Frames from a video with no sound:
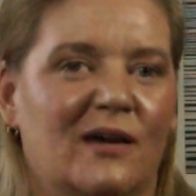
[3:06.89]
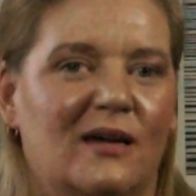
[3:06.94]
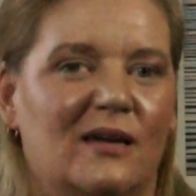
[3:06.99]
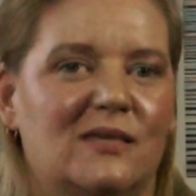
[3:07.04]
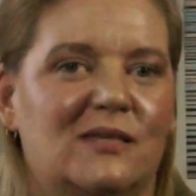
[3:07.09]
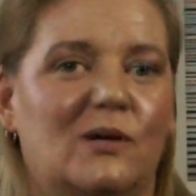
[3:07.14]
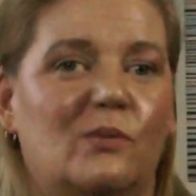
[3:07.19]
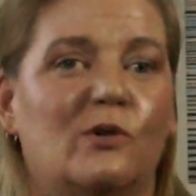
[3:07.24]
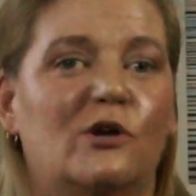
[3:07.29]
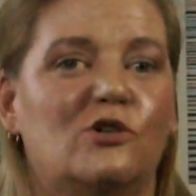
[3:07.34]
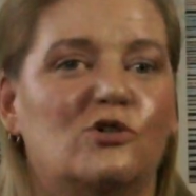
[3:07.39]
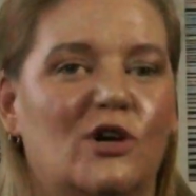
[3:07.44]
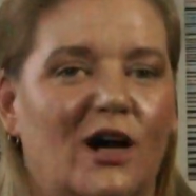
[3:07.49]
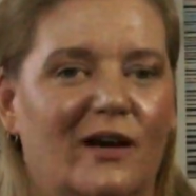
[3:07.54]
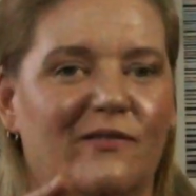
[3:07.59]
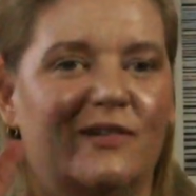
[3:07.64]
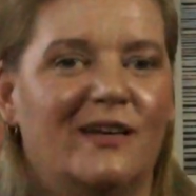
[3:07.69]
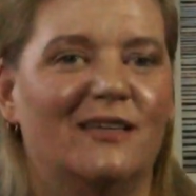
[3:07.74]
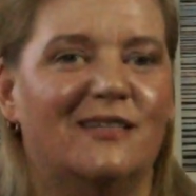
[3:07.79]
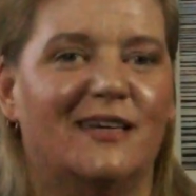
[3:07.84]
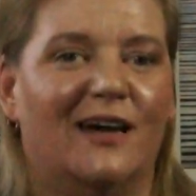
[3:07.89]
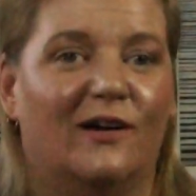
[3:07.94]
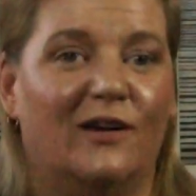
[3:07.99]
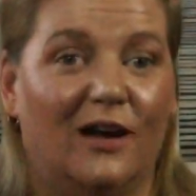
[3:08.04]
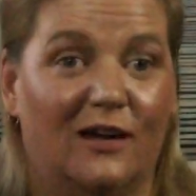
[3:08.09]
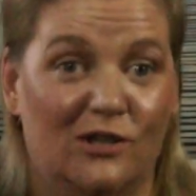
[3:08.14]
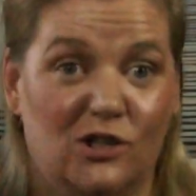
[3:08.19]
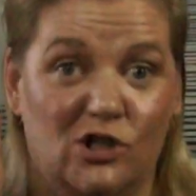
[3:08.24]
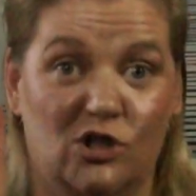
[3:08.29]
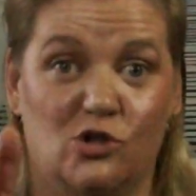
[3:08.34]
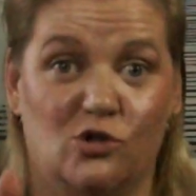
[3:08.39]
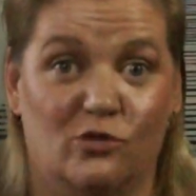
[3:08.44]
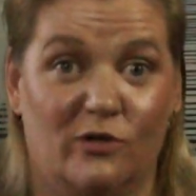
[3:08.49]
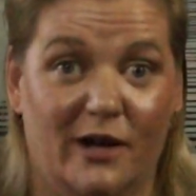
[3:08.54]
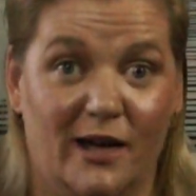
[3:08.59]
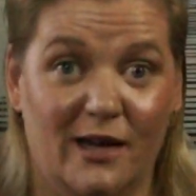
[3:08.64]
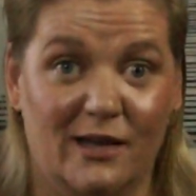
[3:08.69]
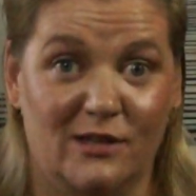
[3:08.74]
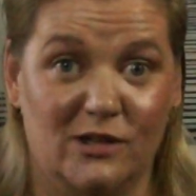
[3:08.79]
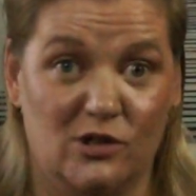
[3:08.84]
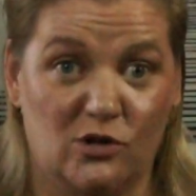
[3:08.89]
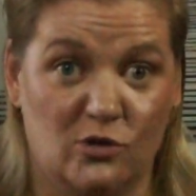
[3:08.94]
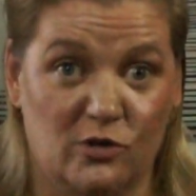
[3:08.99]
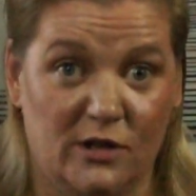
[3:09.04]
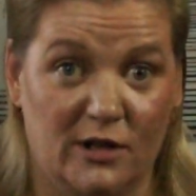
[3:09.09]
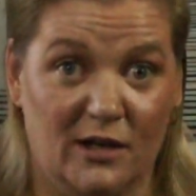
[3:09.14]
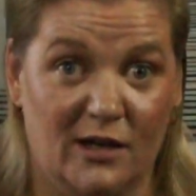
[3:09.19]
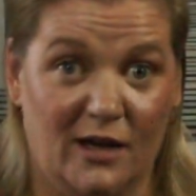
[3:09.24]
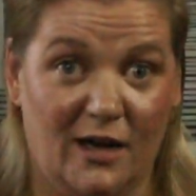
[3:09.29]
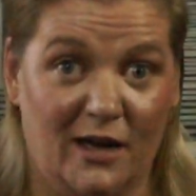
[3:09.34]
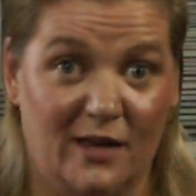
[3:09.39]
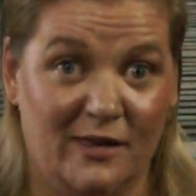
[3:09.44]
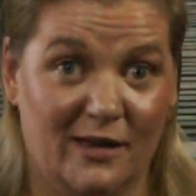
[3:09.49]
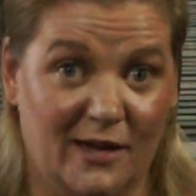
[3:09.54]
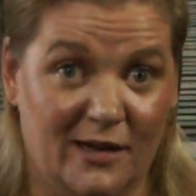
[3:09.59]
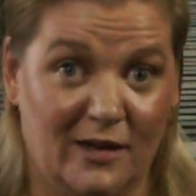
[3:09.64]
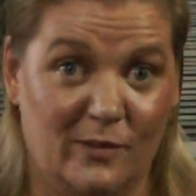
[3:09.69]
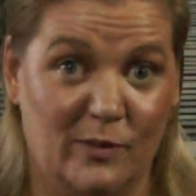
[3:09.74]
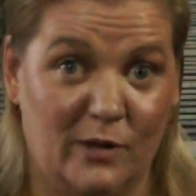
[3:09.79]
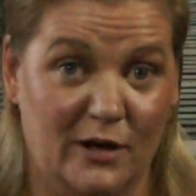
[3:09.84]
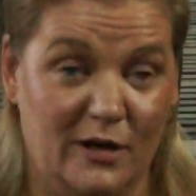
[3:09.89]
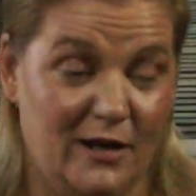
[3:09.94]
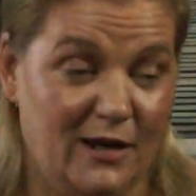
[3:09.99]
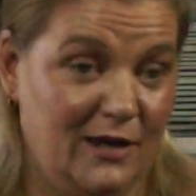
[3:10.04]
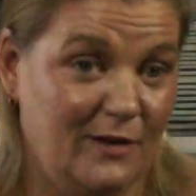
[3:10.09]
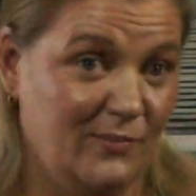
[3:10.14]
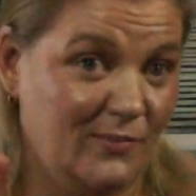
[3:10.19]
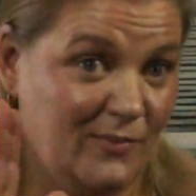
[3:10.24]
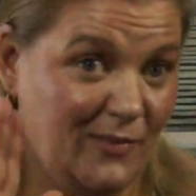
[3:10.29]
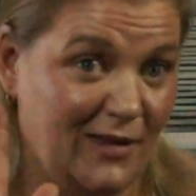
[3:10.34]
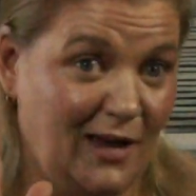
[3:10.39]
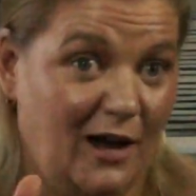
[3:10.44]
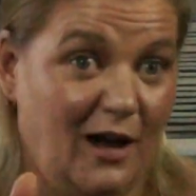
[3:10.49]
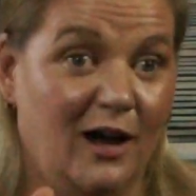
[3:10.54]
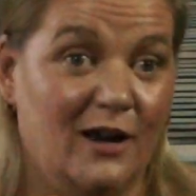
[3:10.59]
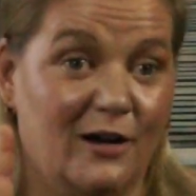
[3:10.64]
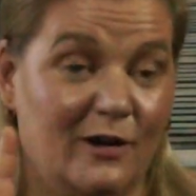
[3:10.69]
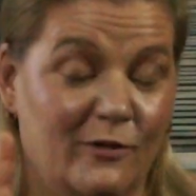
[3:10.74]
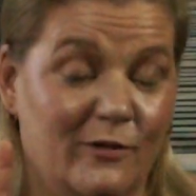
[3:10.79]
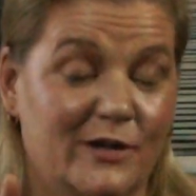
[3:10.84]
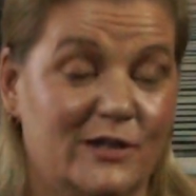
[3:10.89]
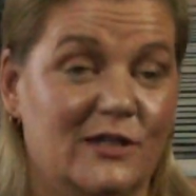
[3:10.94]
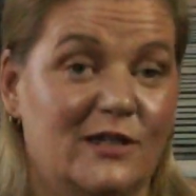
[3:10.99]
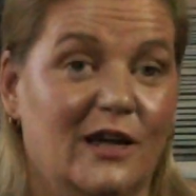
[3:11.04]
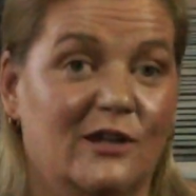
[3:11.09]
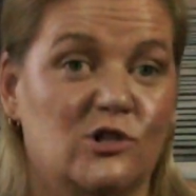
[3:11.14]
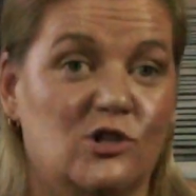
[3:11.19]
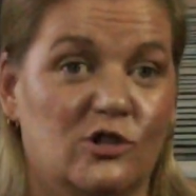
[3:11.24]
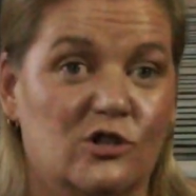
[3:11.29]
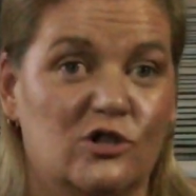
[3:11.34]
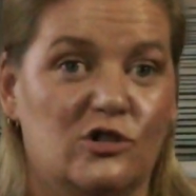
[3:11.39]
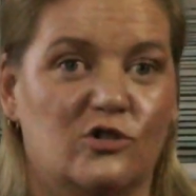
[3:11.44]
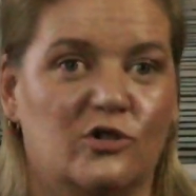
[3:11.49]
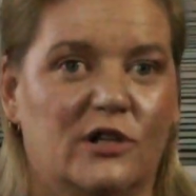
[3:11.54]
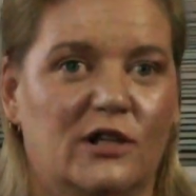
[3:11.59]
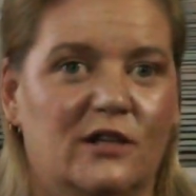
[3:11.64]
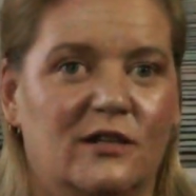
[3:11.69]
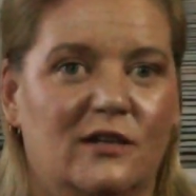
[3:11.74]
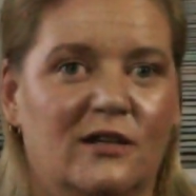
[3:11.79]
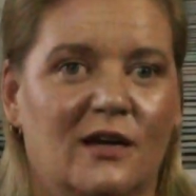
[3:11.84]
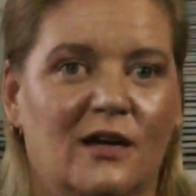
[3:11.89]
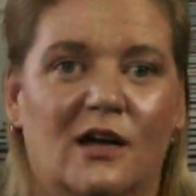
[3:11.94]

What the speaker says: So we're driving down a straight street in the community, on a residential street.